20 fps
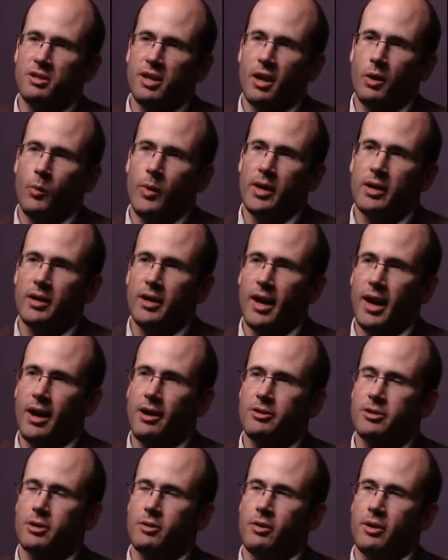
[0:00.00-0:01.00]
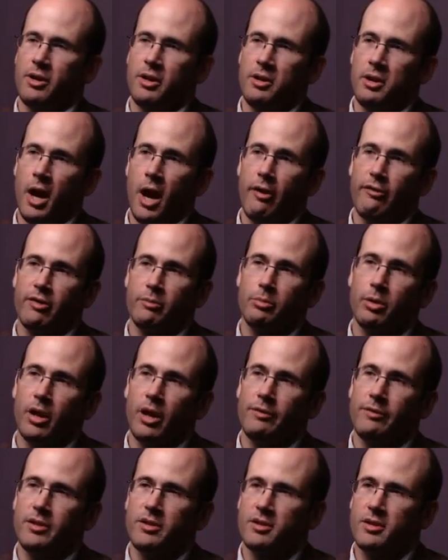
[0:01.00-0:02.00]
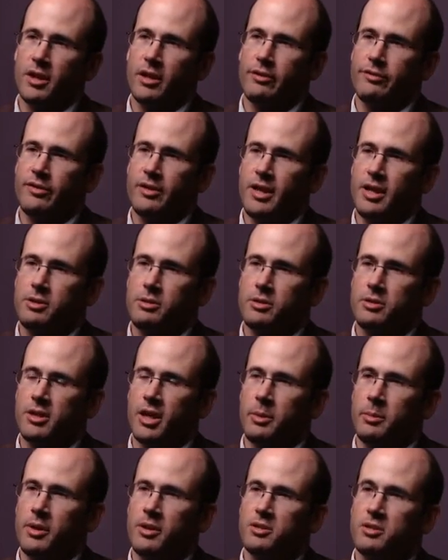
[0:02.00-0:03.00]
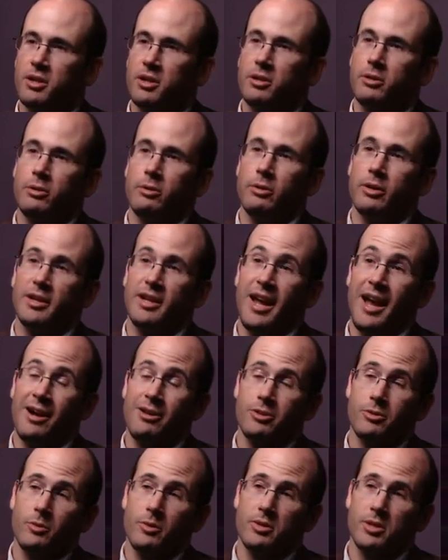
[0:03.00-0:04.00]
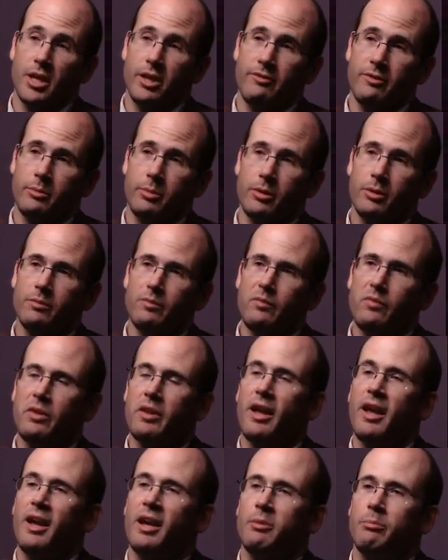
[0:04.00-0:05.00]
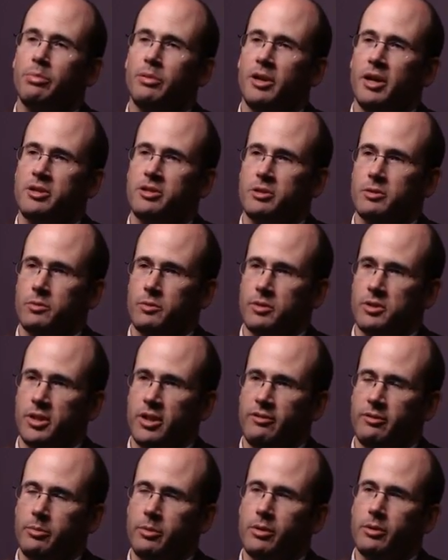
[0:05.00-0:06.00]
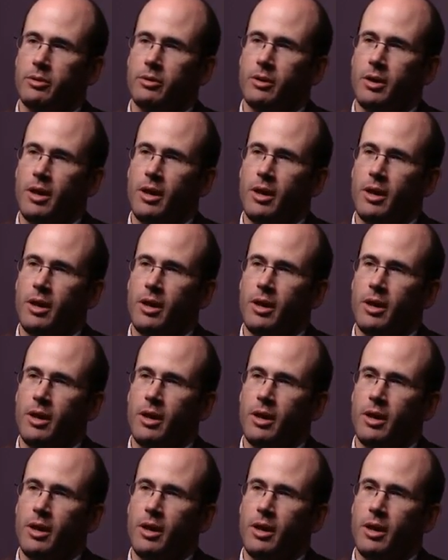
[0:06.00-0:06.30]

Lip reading: that we encounter in a not-for-profit set of financial statements include accounts receivable and pledges receivable.